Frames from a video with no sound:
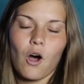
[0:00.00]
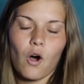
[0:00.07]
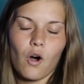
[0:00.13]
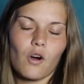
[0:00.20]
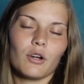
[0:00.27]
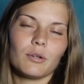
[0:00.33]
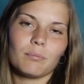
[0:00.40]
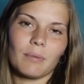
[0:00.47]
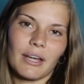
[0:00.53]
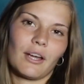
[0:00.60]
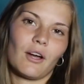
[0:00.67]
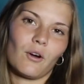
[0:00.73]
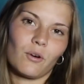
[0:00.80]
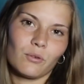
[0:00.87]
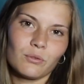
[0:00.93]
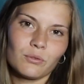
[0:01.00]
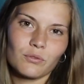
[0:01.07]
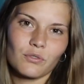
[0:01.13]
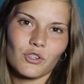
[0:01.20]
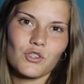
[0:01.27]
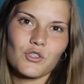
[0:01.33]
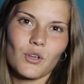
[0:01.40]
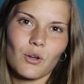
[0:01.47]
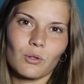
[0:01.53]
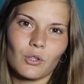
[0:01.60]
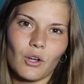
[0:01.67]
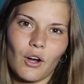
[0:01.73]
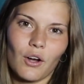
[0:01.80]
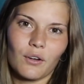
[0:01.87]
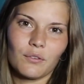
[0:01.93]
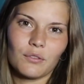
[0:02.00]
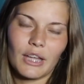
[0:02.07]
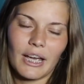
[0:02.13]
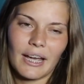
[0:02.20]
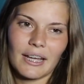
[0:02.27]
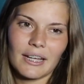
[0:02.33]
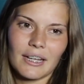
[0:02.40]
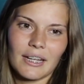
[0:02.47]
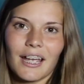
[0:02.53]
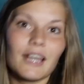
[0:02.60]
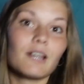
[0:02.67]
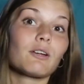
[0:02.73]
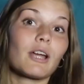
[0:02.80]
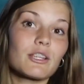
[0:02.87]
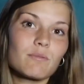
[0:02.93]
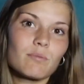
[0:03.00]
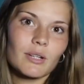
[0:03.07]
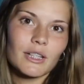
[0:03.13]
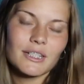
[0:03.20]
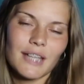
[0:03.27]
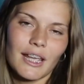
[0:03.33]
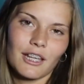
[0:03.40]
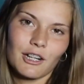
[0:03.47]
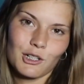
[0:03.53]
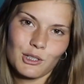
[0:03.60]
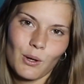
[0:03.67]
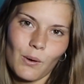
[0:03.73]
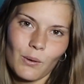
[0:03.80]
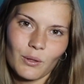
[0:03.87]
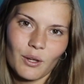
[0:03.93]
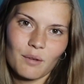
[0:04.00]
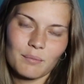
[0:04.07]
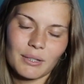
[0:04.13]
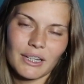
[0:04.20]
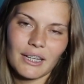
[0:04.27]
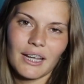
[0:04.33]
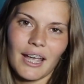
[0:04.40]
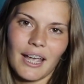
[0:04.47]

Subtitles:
on my own for so long that it has really taken a toll on me.